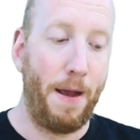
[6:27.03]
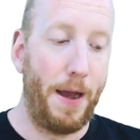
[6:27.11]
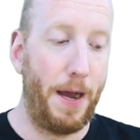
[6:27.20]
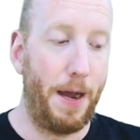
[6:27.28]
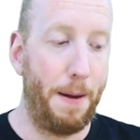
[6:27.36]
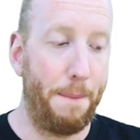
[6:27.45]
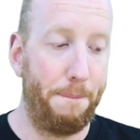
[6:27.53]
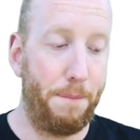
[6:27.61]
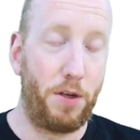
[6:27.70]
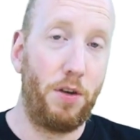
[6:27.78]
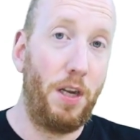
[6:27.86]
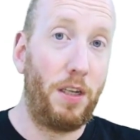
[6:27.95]

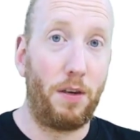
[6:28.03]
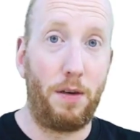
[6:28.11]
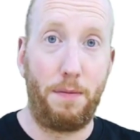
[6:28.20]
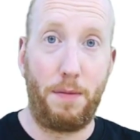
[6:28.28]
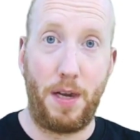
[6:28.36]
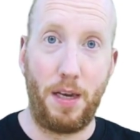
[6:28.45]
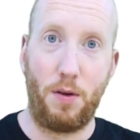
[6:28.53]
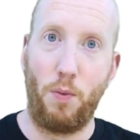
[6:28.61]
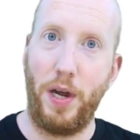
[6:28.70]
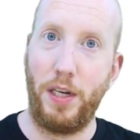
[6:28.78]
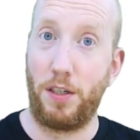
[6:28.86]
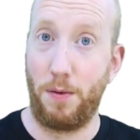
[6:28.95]
but you need to get the
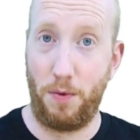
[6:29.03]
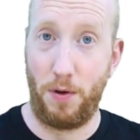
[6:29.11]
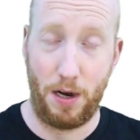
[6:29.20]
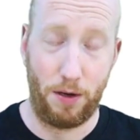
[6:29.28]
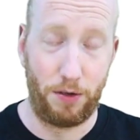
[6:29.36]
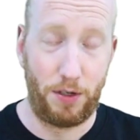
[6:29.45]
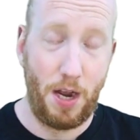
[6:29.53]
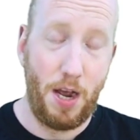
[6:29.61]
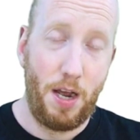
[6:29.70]
weight somewhere else.